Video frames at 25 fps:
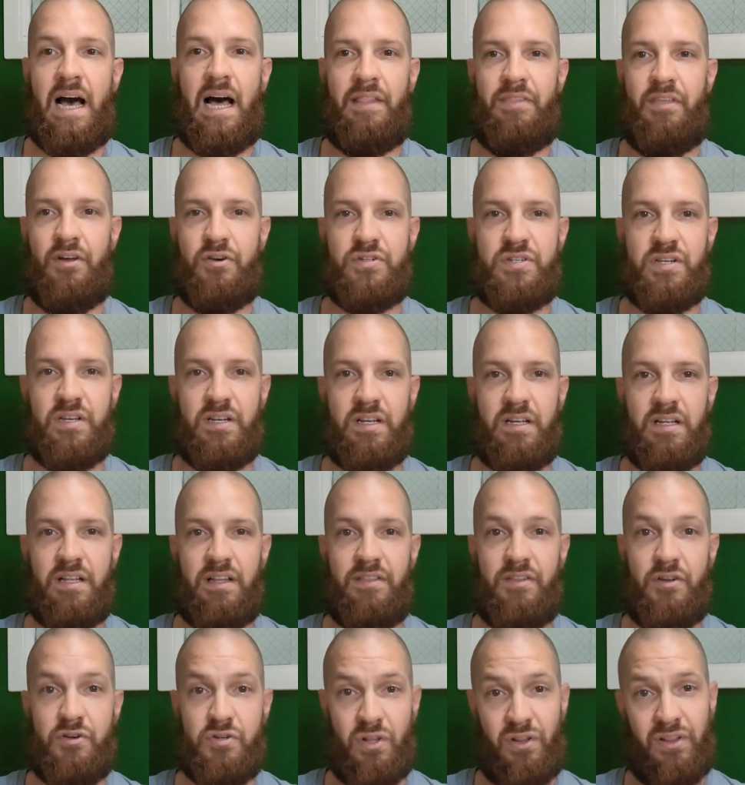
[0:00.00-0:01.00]
there's
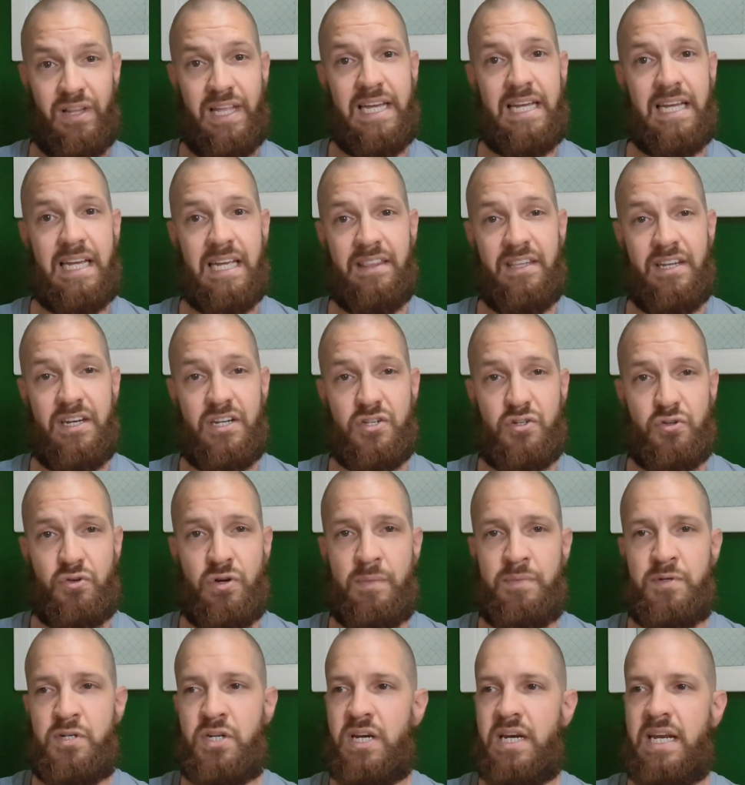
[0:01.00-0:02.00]
a link in the
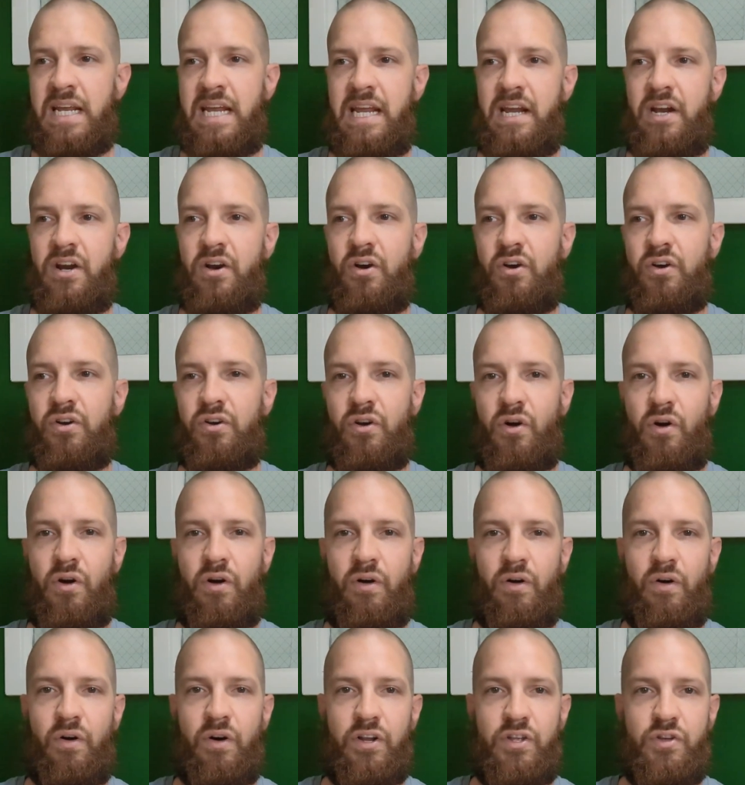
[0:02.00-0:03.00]
description here,
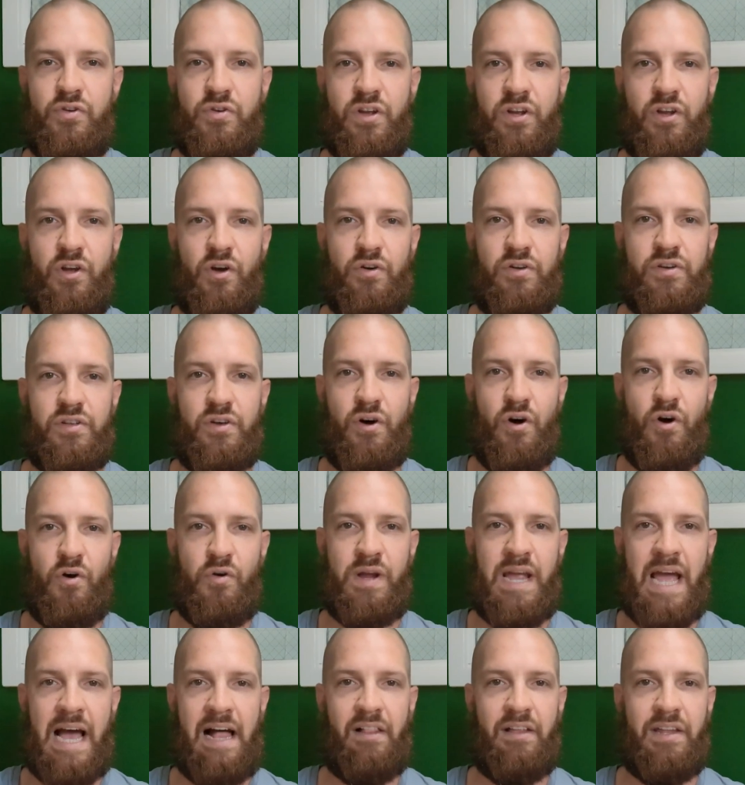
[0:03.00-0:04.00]
or you can go to
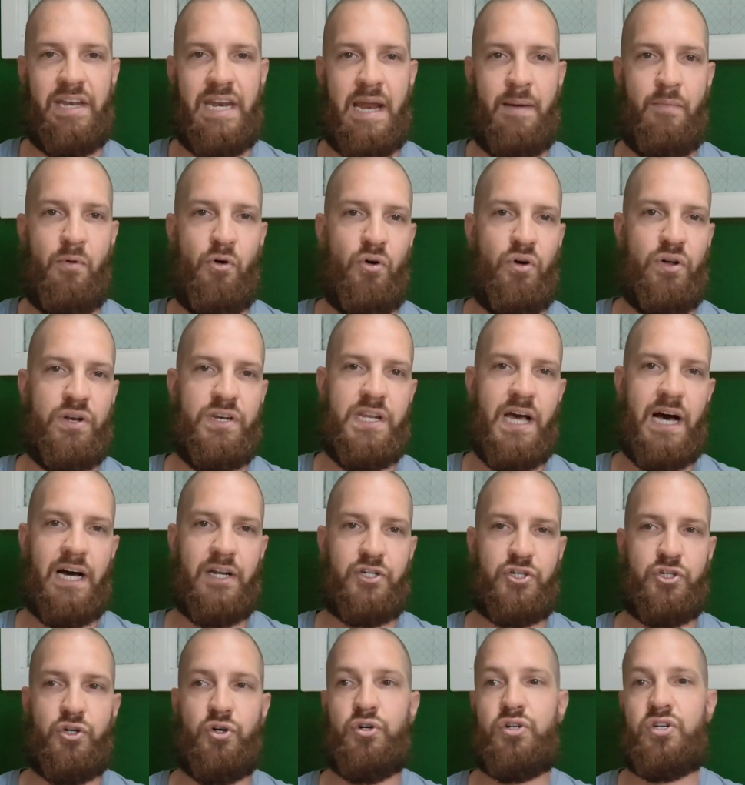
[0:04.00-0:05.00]

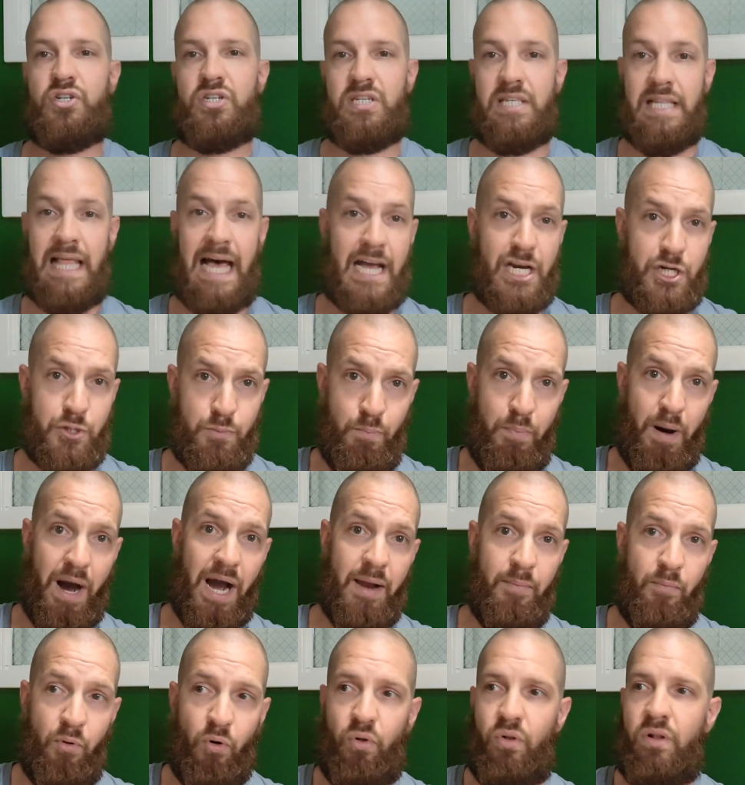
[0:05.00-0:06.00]

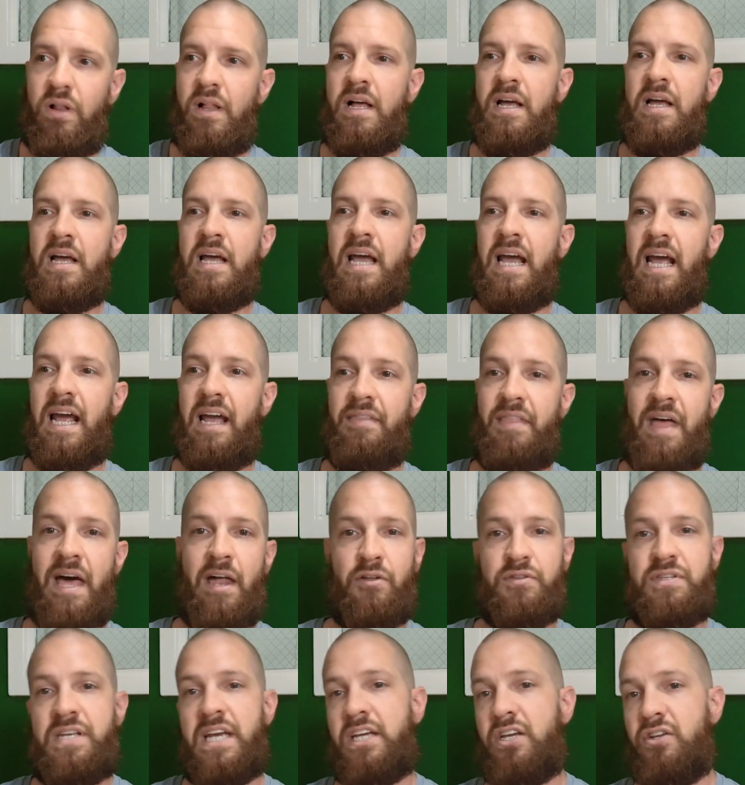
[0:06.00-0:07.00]
ocalaneighborhood.church/Bible, and
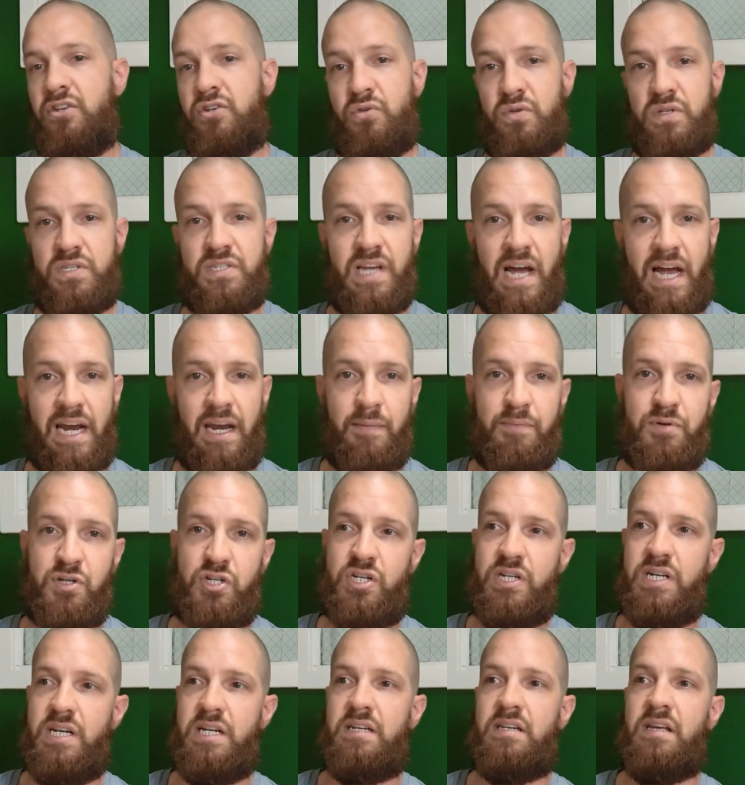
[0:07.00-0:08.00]
that'll take you to a sign-up
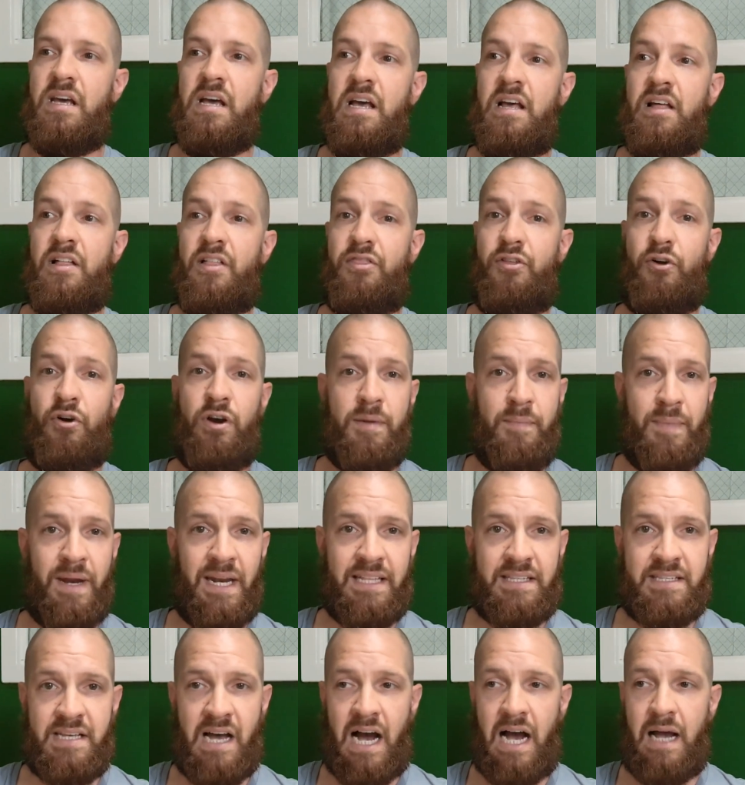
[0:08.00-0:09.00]
sheet,
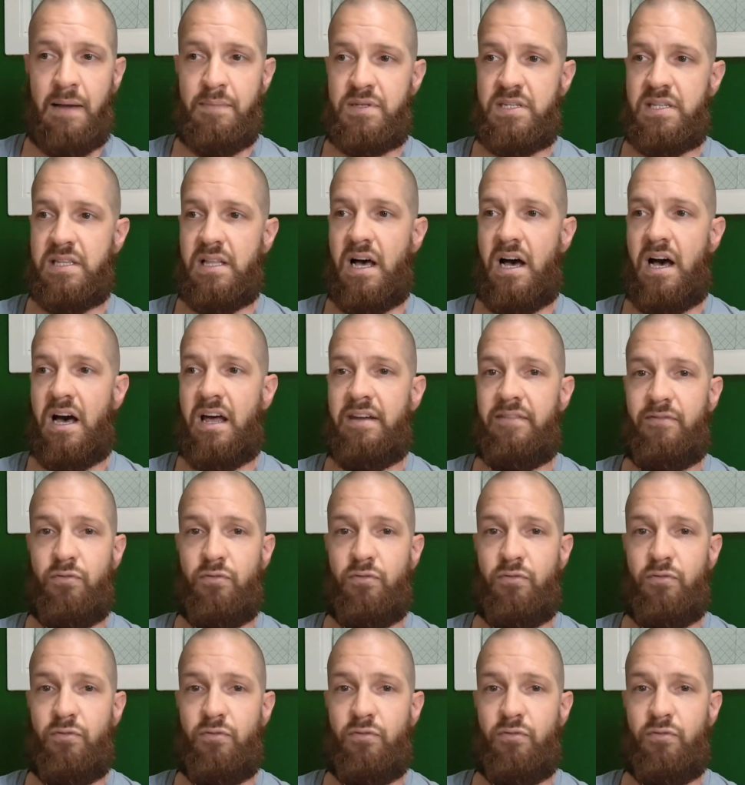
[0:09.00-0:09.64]
30-minute time slot